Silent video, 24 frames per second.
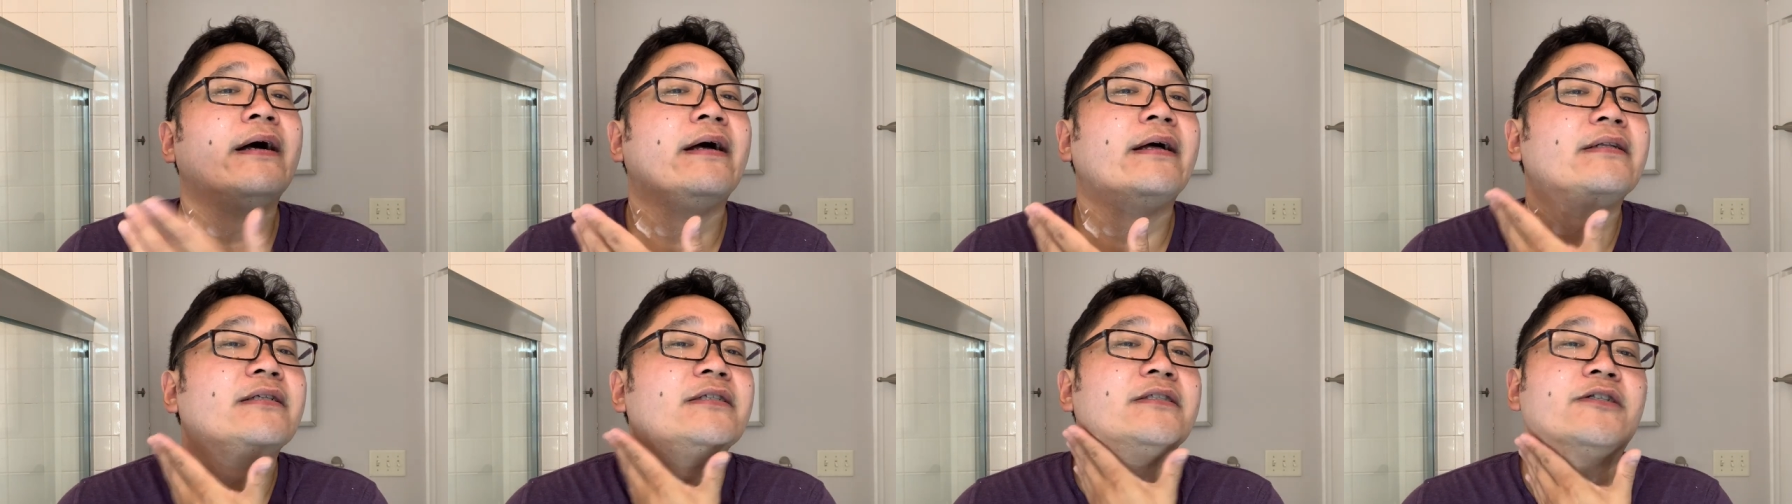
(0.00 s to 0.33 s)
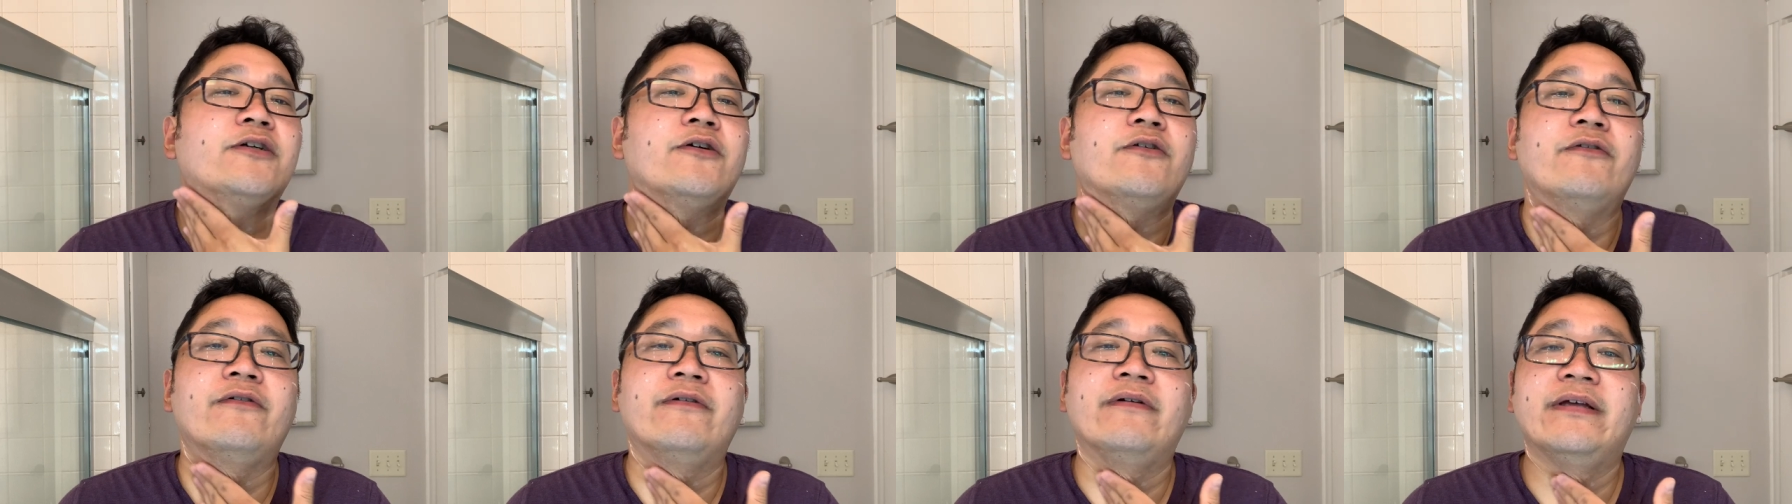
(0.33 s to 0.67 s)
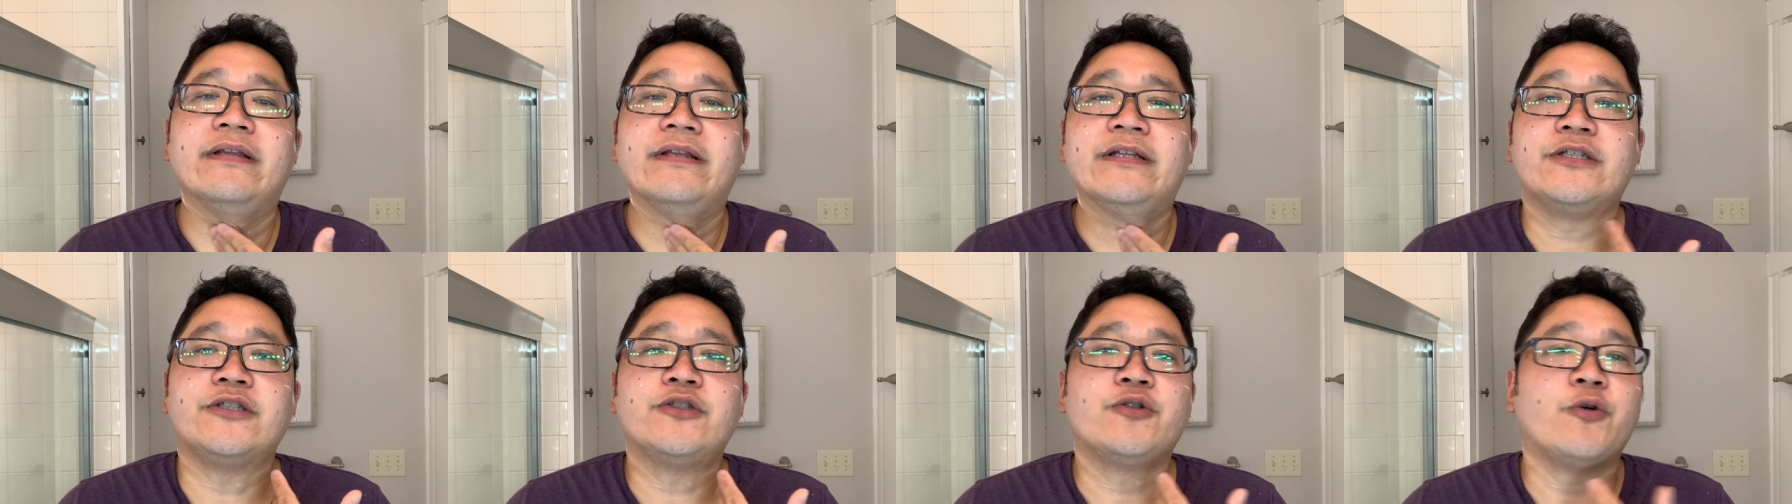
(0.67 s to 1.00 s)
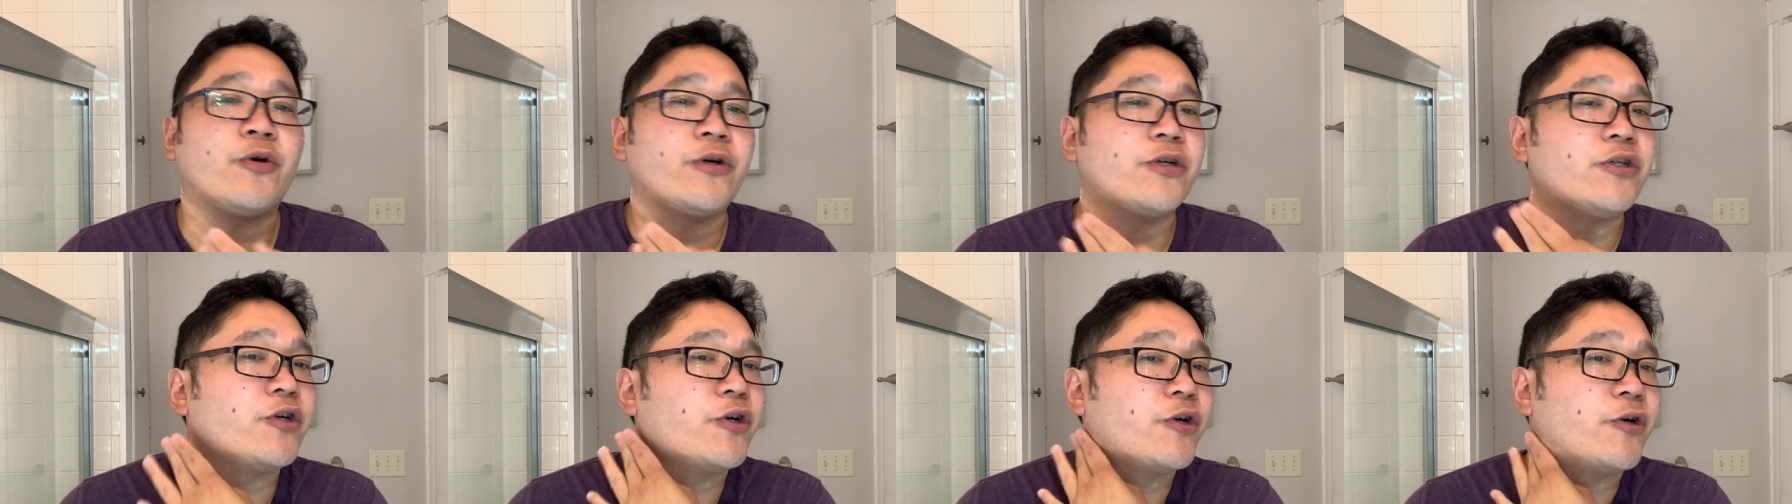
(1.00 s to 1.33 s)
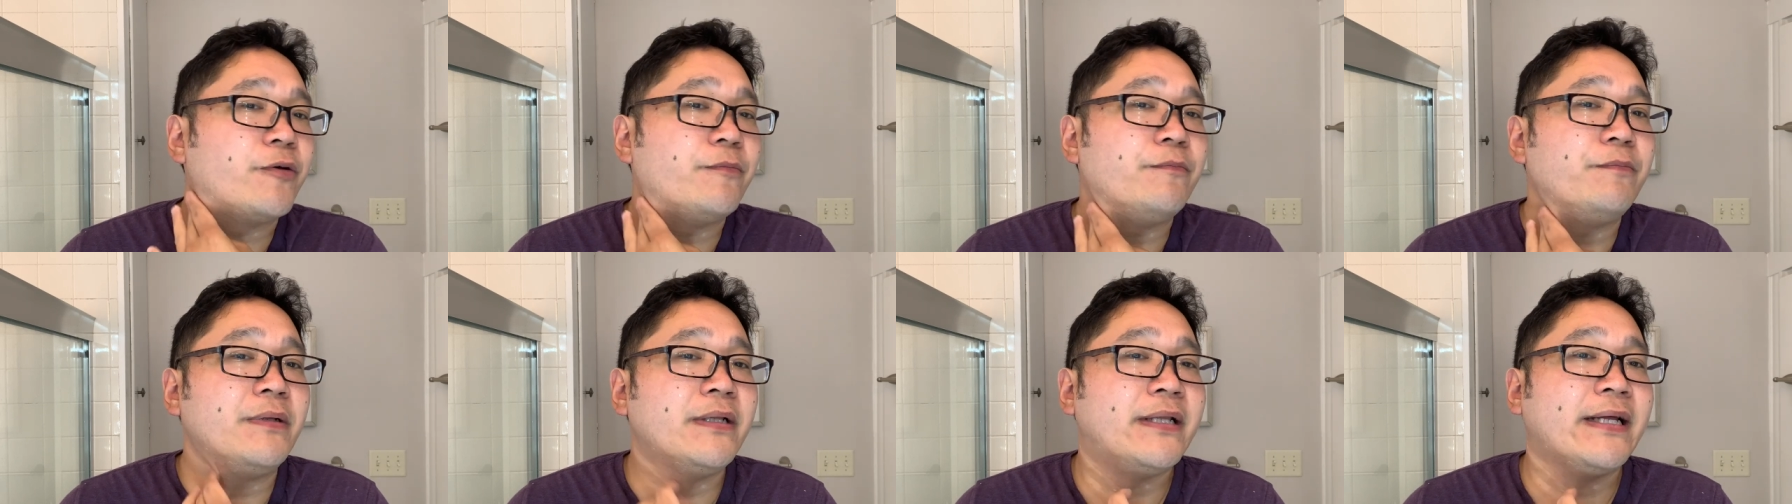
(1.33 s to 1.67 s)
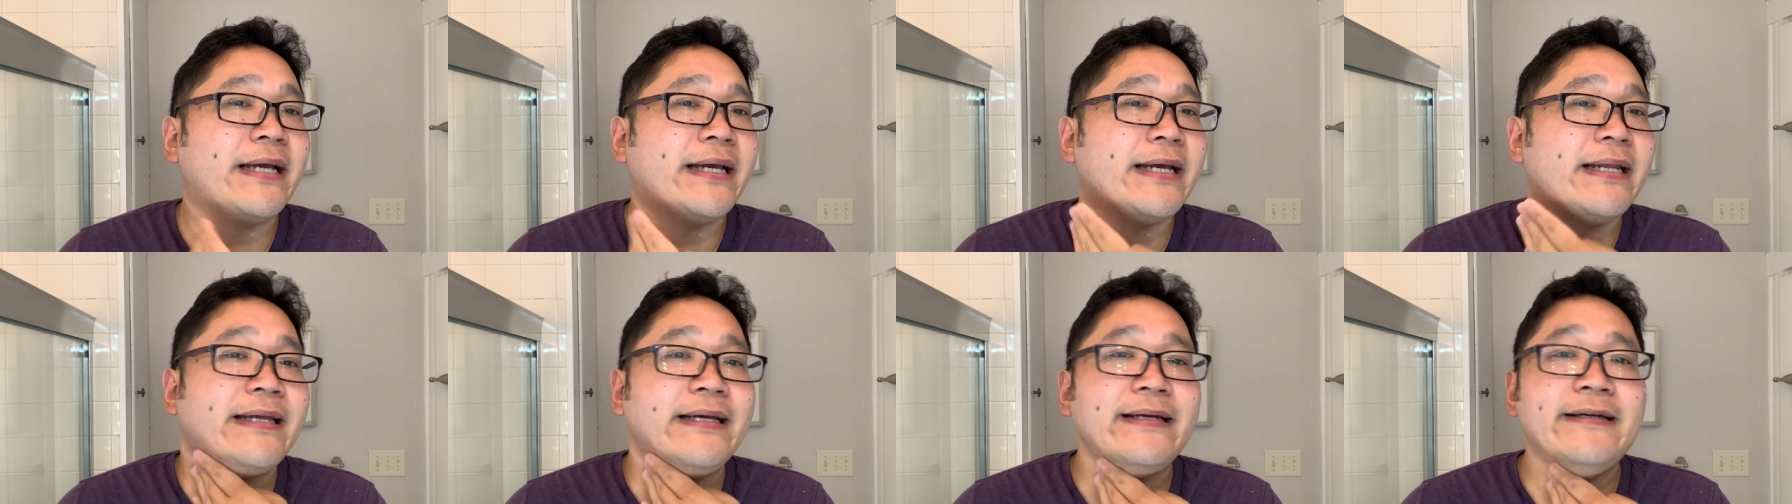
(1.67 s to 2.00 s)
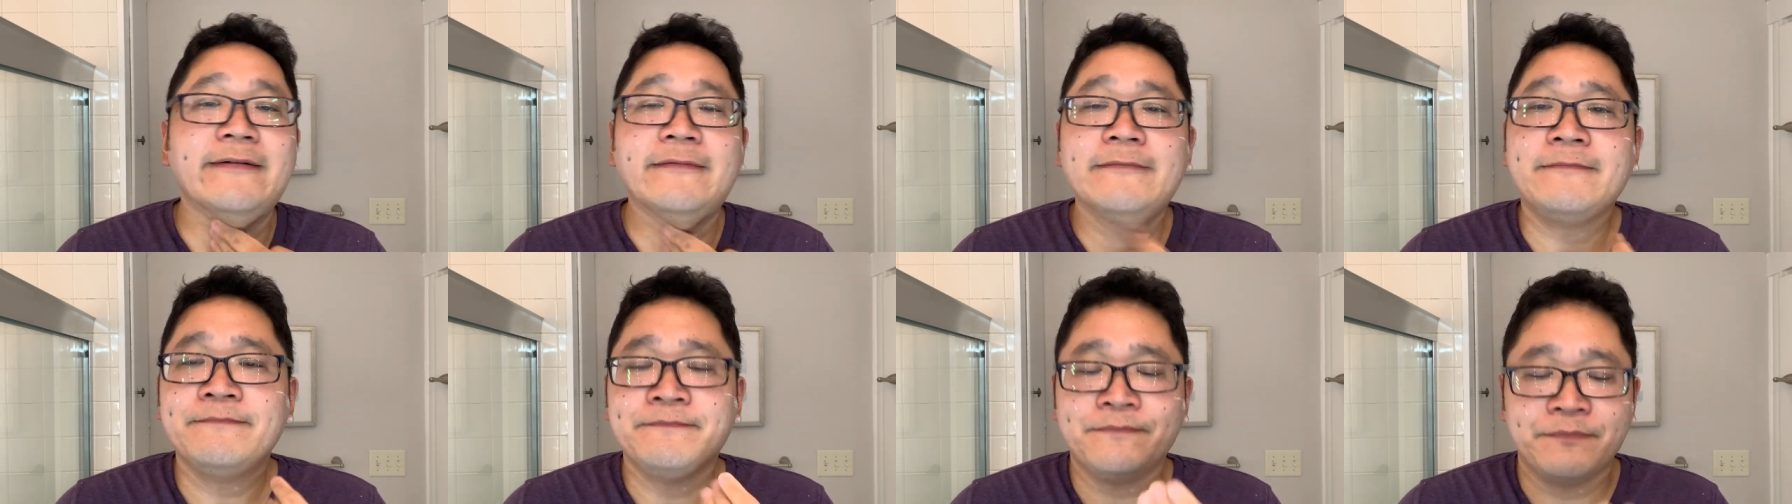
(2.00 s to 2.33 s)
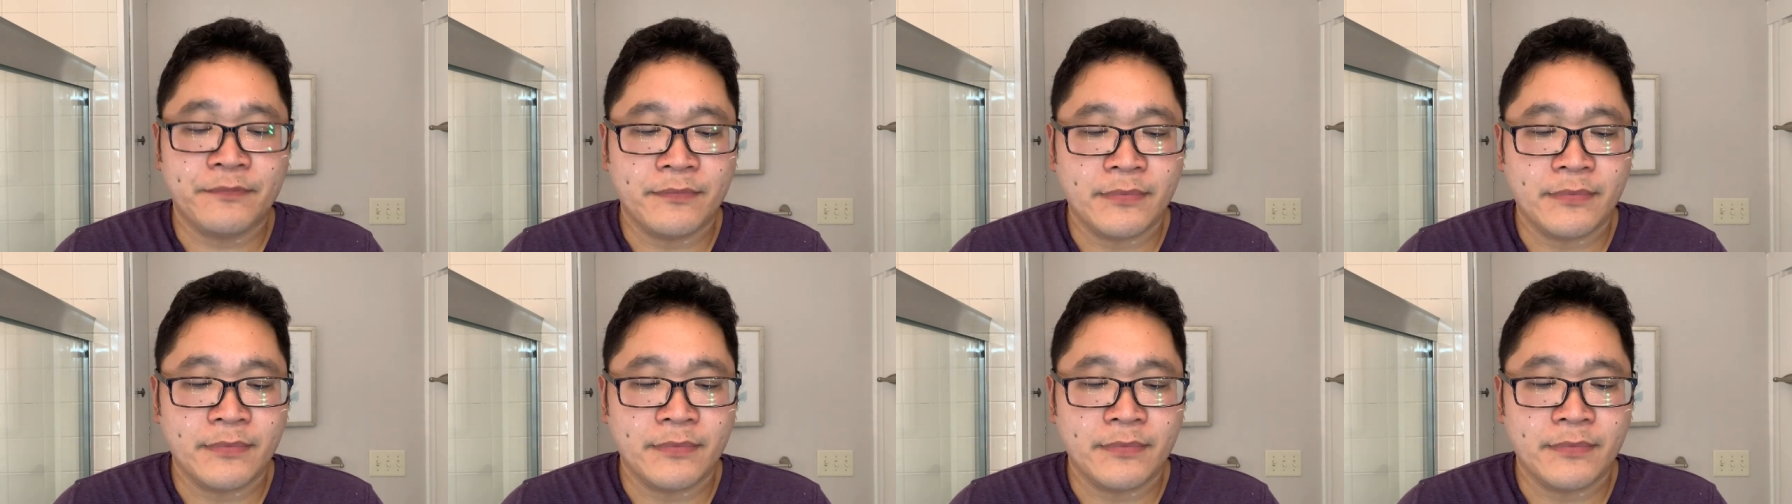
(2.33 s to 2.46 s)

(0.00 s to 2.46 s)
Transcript: So in the short-term planning,